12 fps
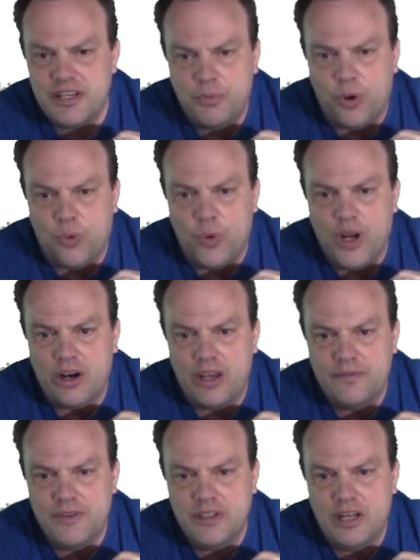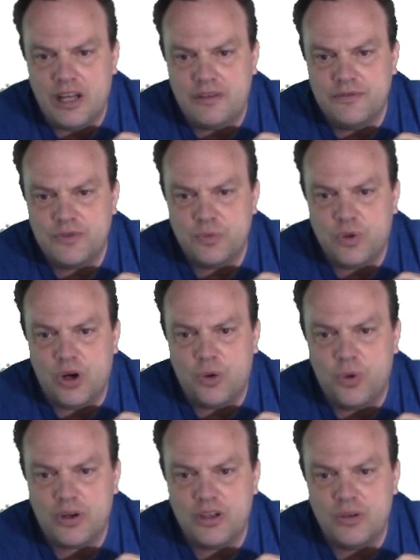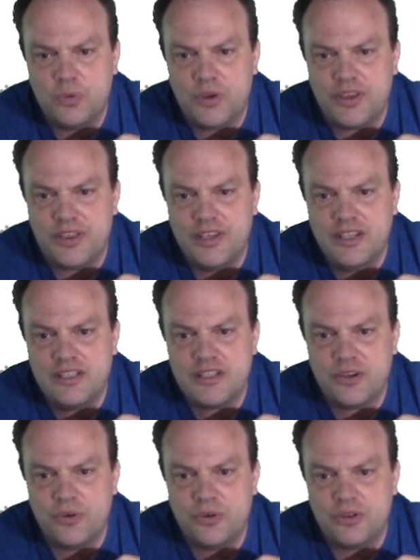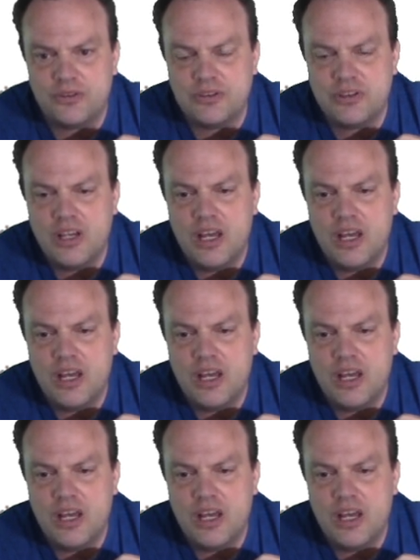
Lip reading: but wear heavy gloves while working with these thorns.